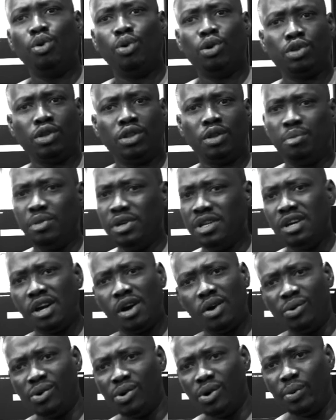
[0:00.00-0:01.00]
was on the media
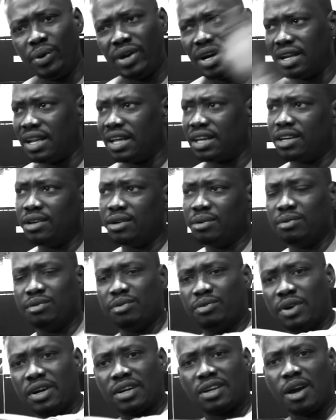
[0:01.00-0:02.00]
wall. We had like
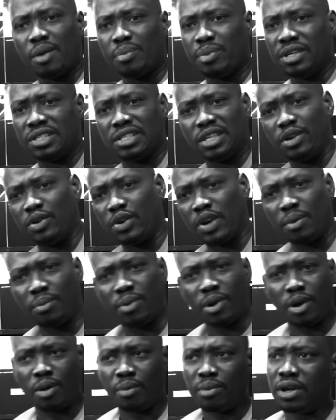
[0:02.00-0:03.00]
a red carpet here and
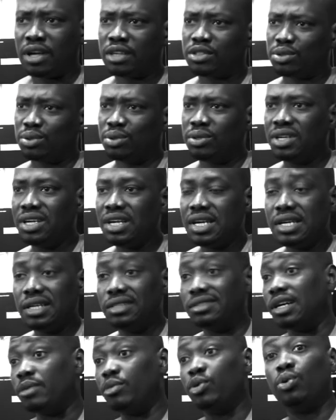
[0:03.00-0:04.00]
blah blah. So
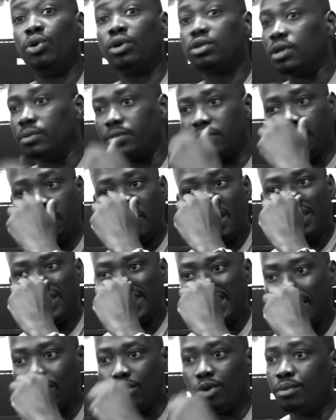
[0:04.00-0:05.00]
that he walked up to me, I was
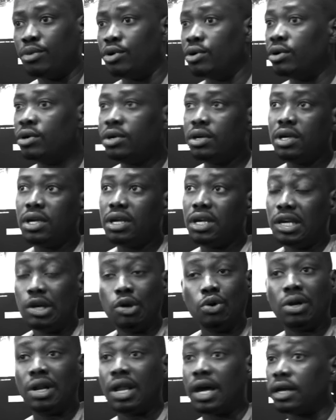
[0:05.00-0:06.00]
like, Omo,
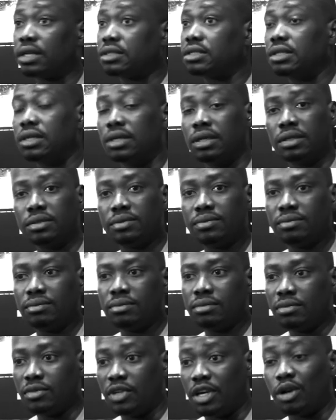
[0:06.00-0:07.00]
we would like to
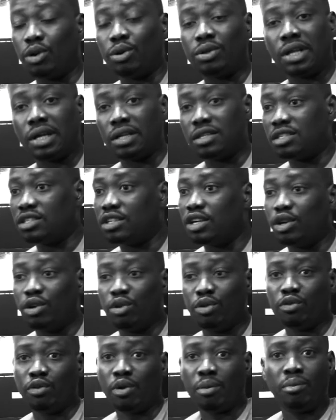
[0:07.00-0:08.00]
get under this Gilly
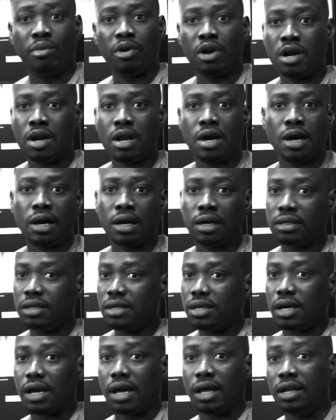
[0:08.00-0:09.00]
Groove umbrella
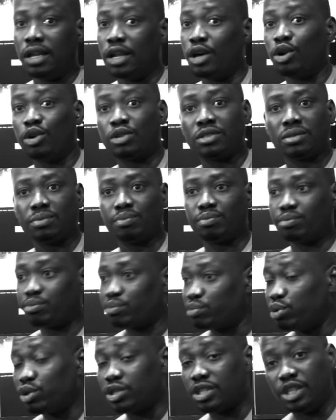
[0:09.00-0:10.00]
and let us
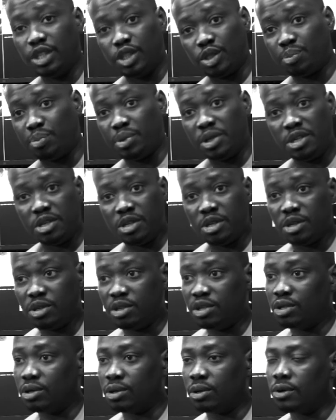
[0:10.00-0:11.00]
push his pee,
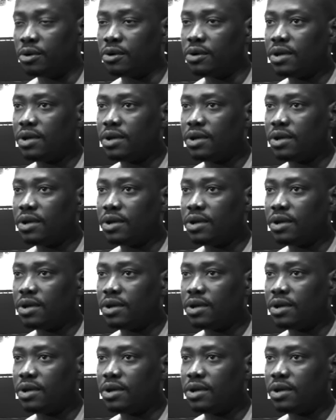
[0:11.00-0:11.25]
you know.